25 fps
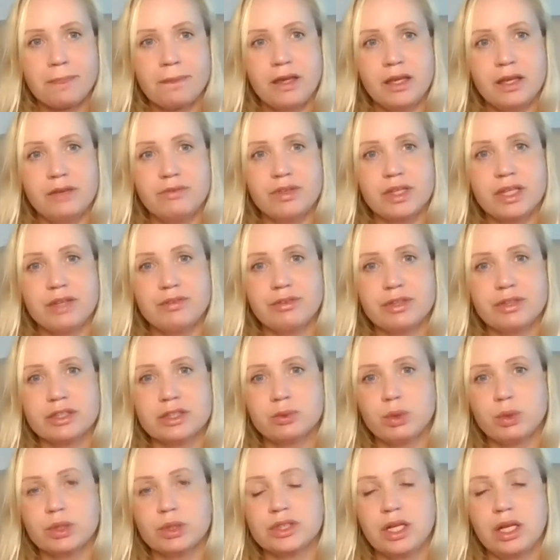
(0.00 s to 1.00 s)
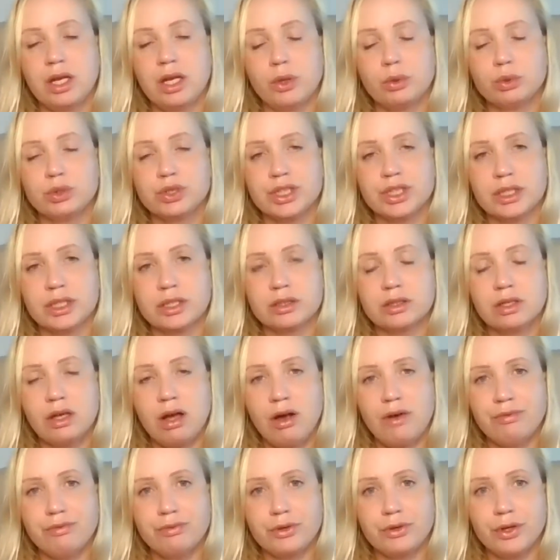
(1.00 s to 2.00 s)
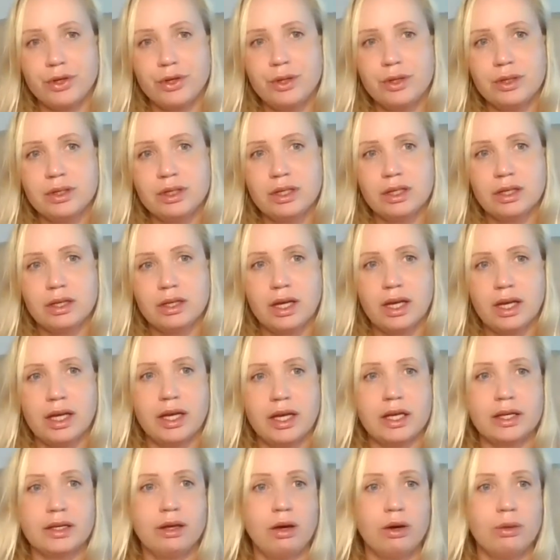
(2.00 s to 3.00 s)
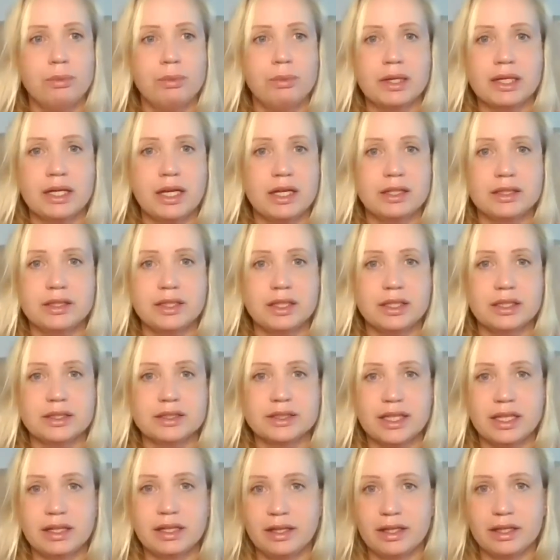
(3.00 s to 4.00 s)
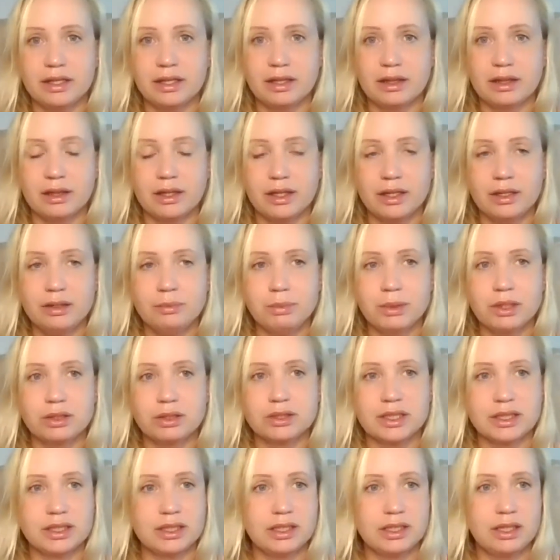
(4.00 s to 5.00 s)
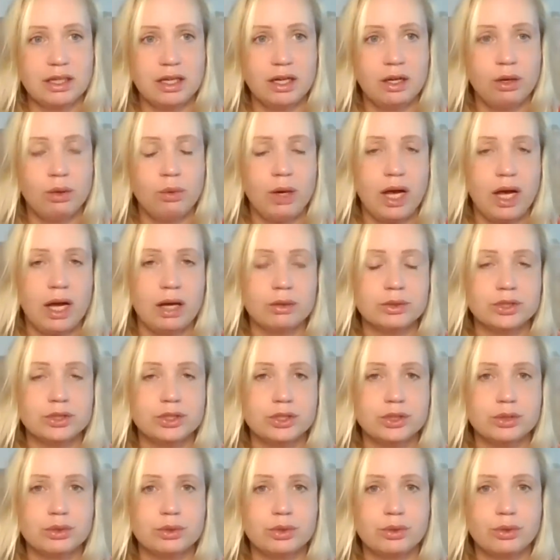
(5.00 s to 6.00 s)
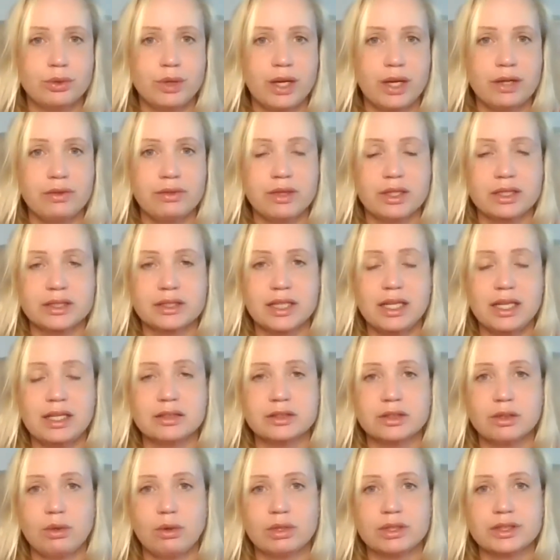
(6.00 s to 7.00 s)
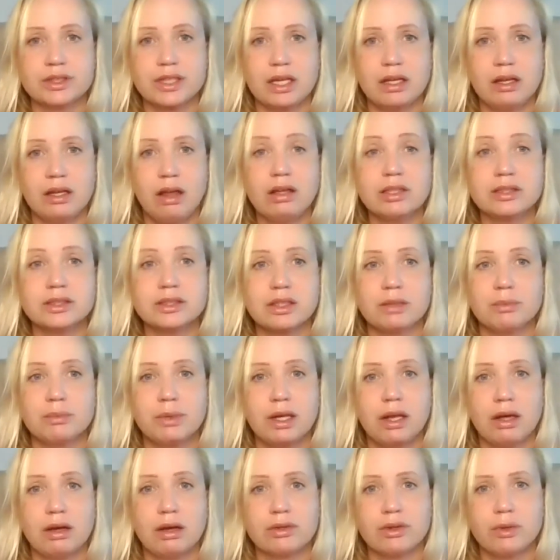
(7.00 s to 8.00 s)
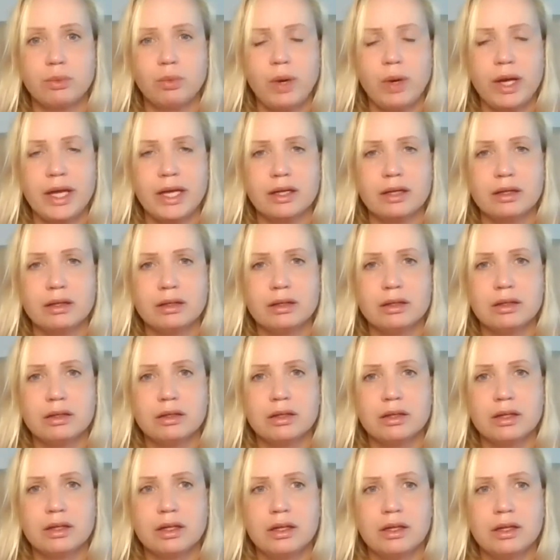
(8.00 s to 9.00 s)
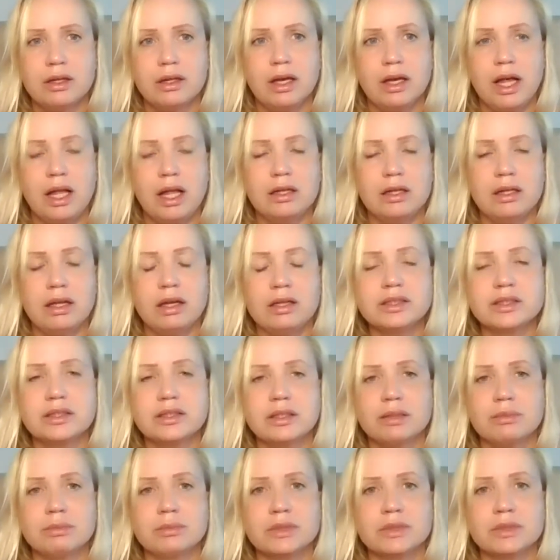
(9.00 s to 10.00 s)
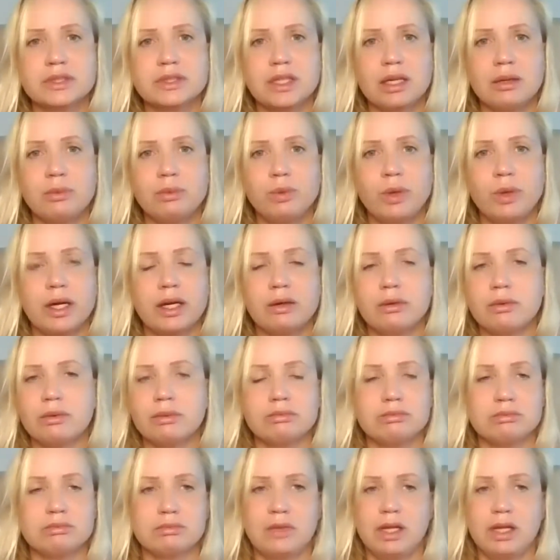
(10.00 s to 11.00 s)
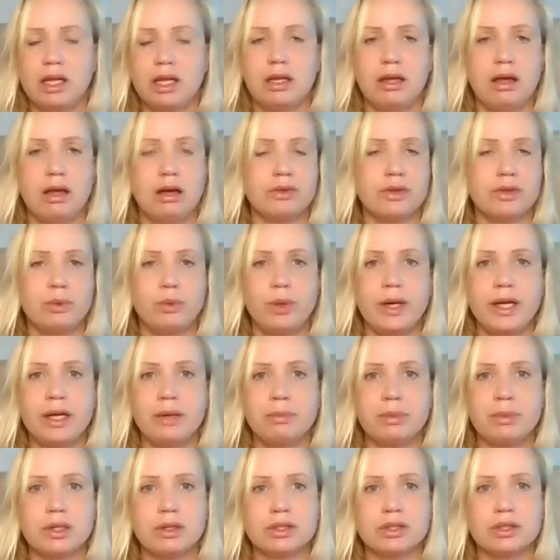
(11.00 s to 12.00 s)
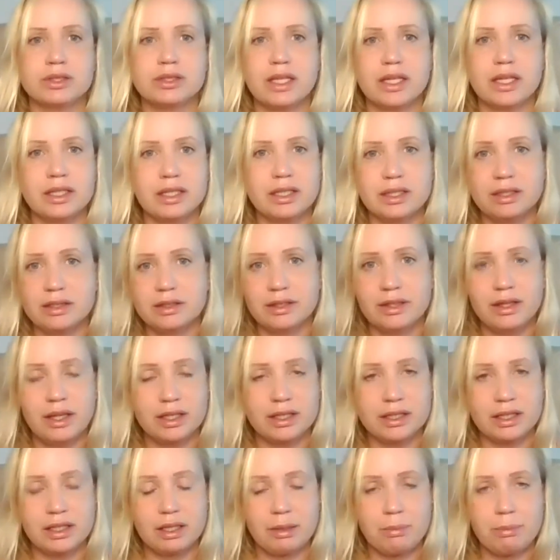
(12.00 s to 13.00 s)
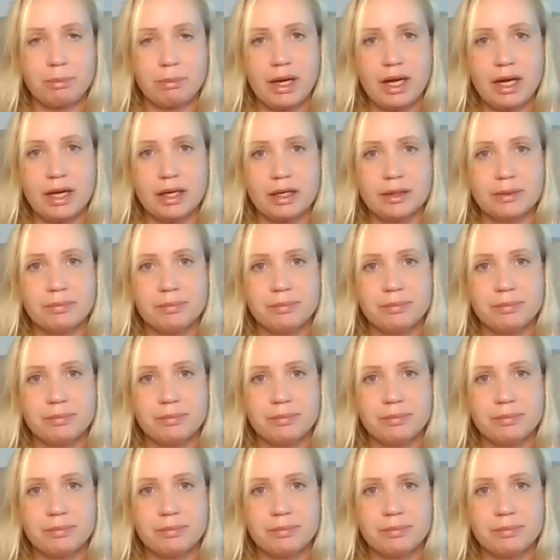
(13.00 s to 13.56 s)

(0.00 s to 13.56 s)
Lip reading: even if it was a low ticket offer. And oh my God, I didn't sell anything because I didn't know how to create the sales calls. I lost them along the way. I lost them somewhere along the way because they didn't buy.